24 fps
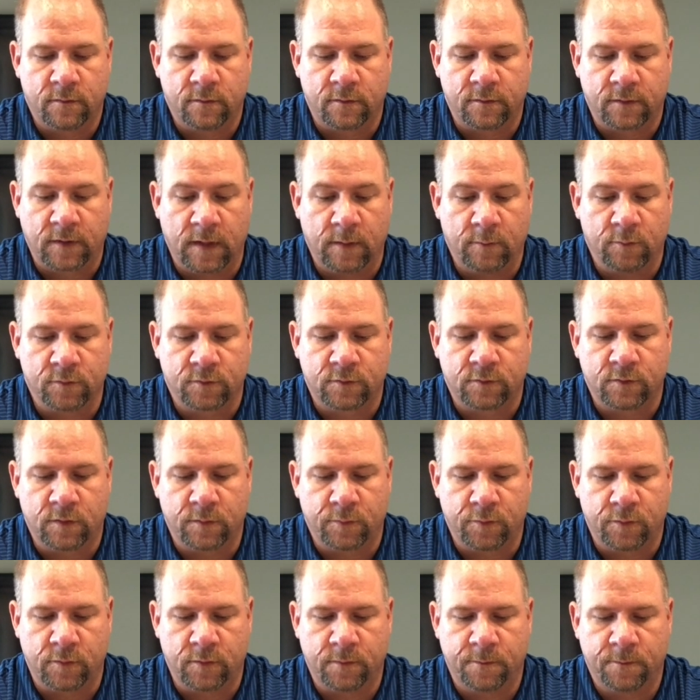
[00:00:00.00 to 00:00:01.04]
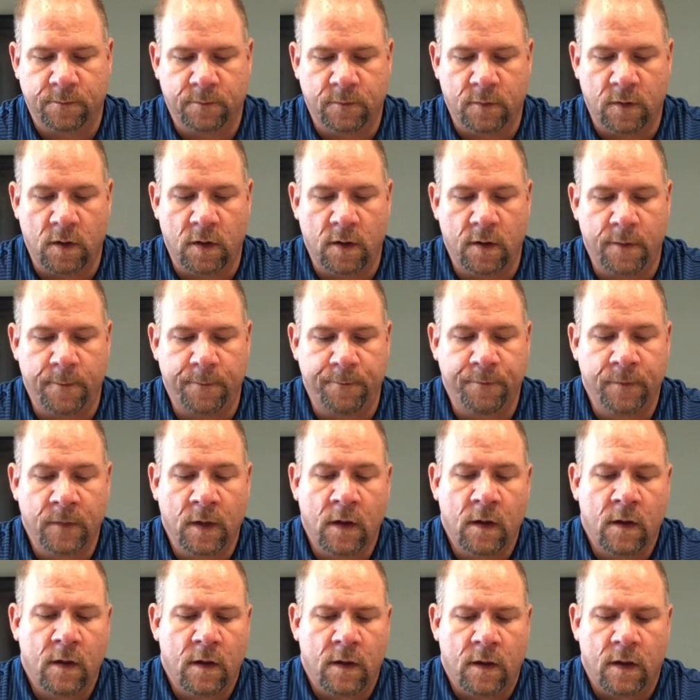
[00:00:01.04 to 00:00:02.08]
Cable stripper.
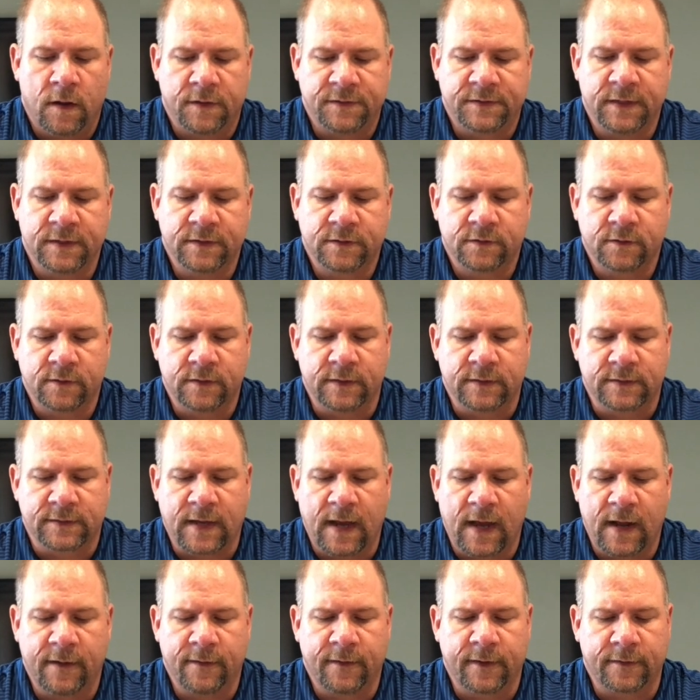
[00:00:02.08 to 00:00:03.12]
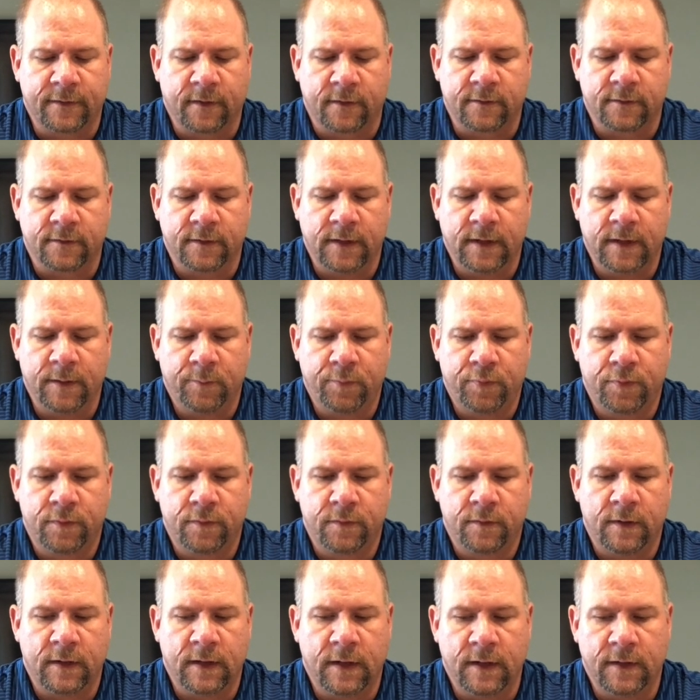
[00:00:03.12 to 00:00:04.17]
Essentially, it's kind of like a clamp,
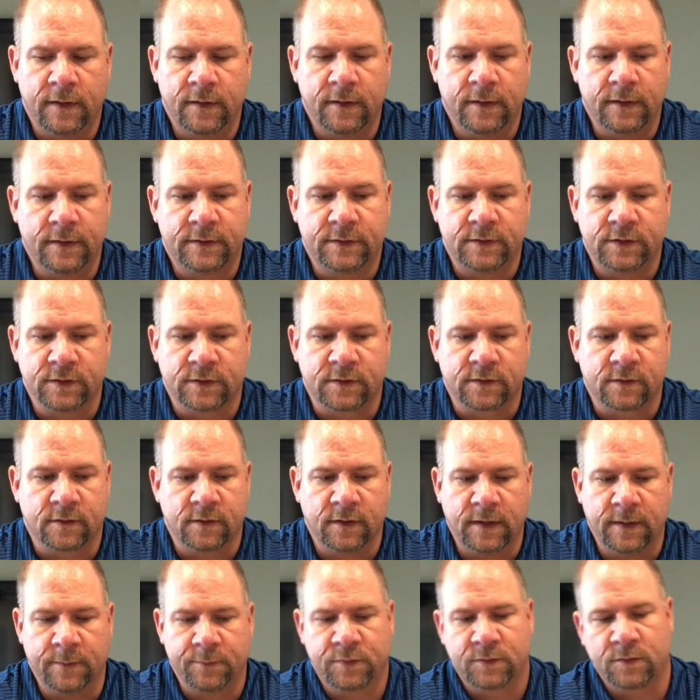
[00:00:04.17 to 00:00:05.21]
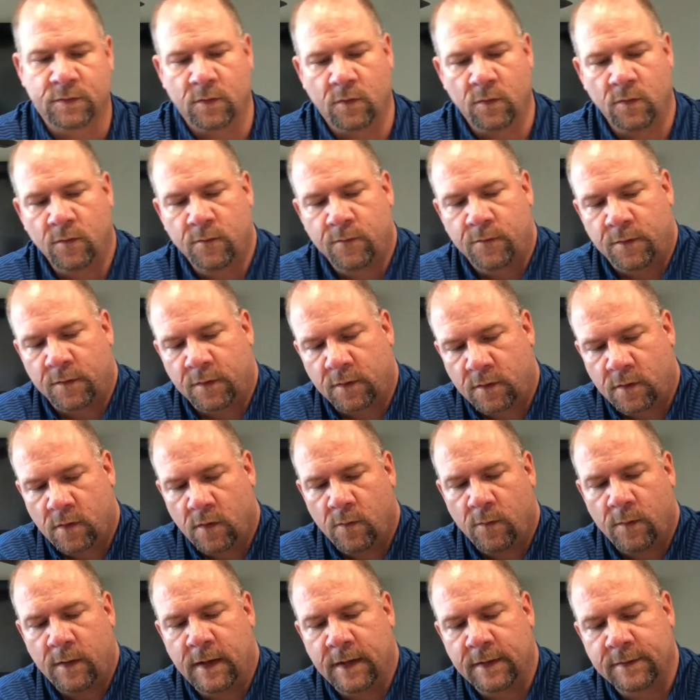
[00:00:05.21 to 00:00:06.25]
and it just clamps over the
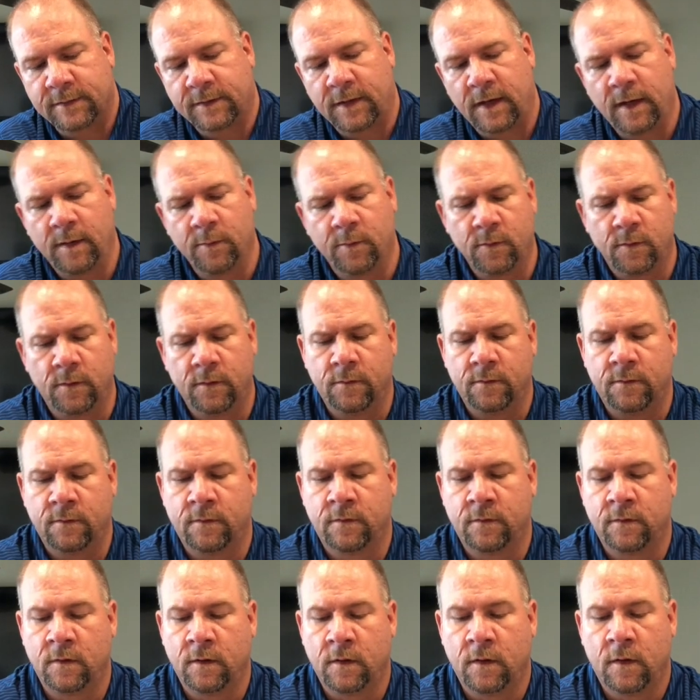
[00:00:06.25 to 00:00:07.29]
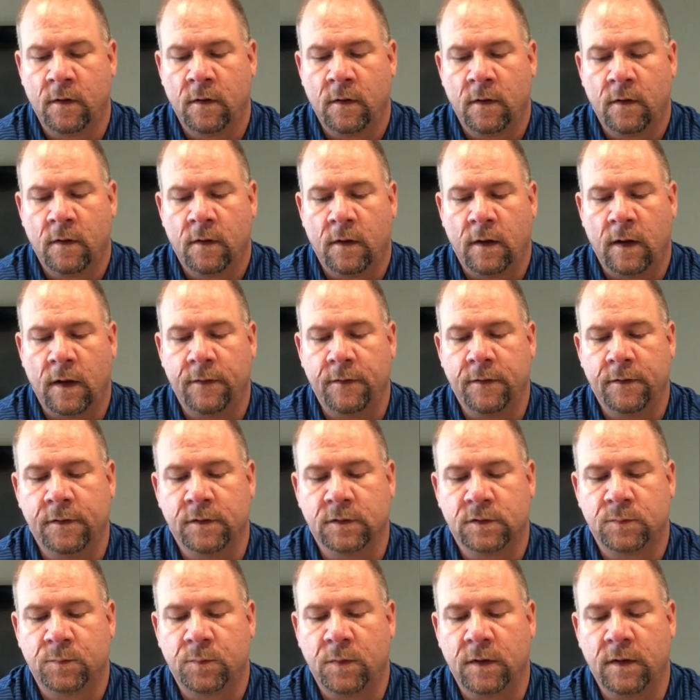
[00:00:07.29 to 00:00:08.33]
coax cable, and then
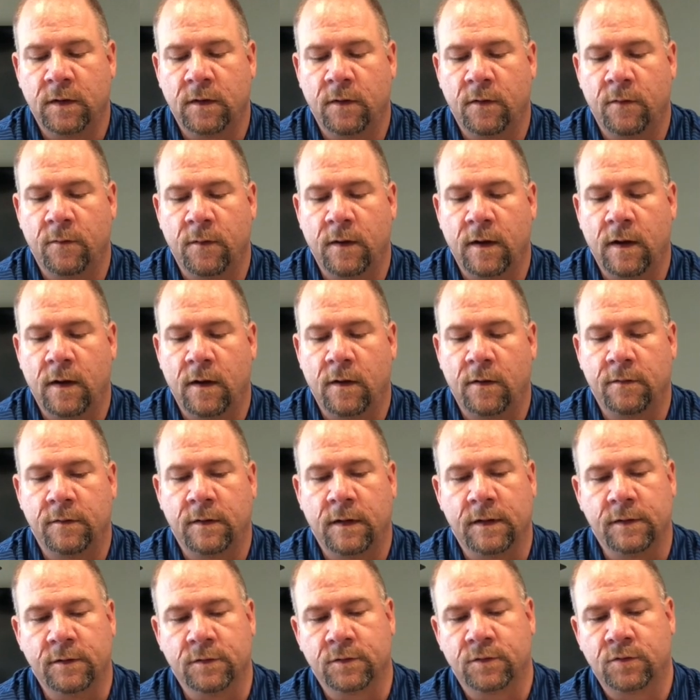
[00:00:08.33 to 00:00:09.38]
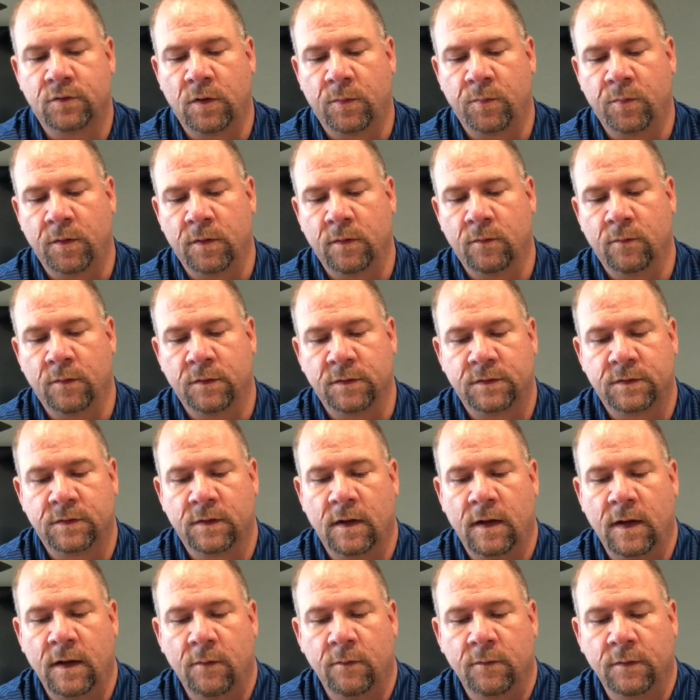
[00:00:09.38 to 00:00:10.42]
spin it around and you strip it, which
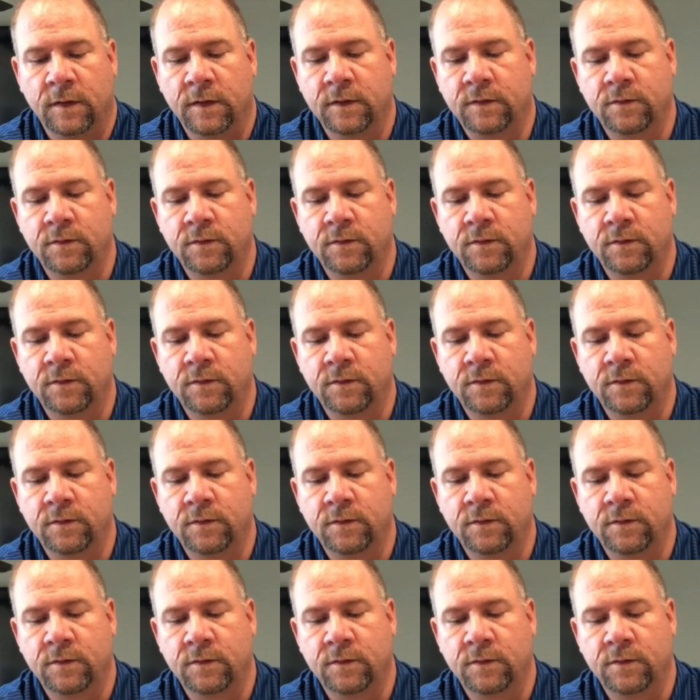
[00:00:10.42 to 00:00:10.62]
I will get